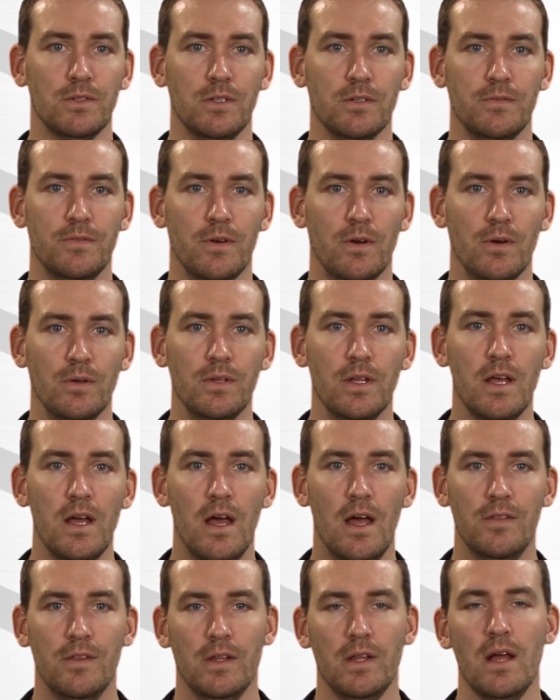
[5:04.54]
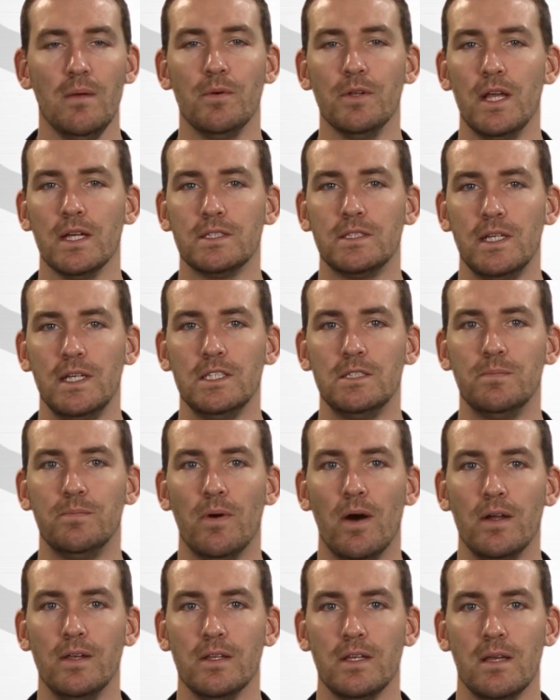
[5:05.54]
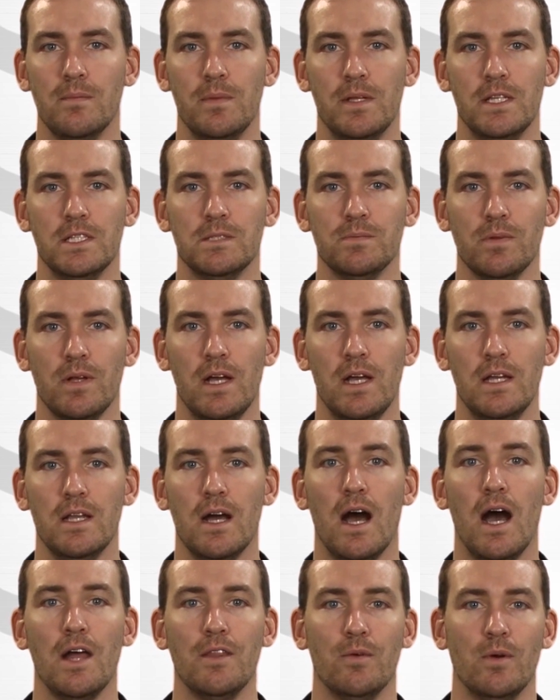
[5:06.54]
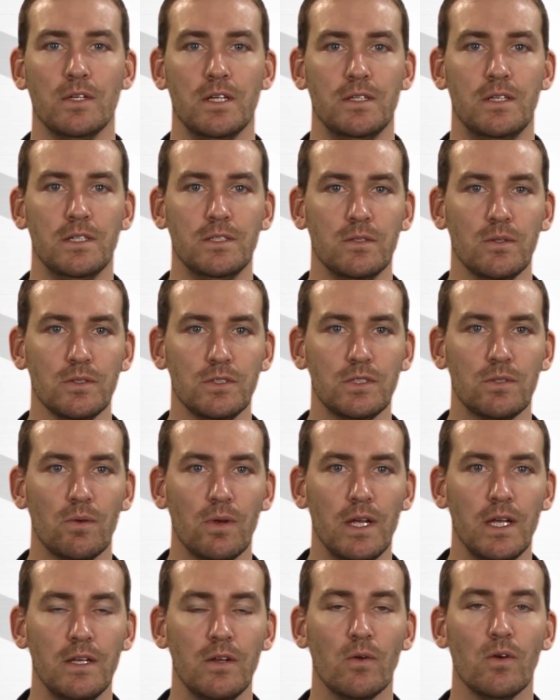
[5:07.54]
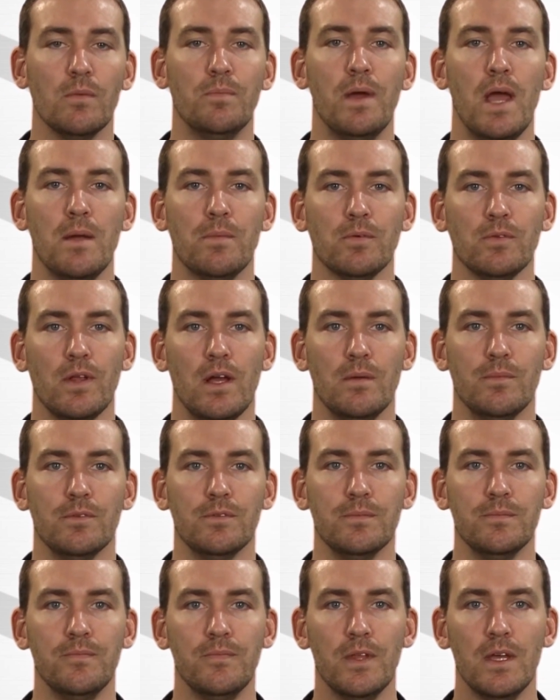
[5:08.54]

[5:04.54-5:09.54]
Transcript: on your phone, the label next to each button can be displayed either on a digital screen or a paper label.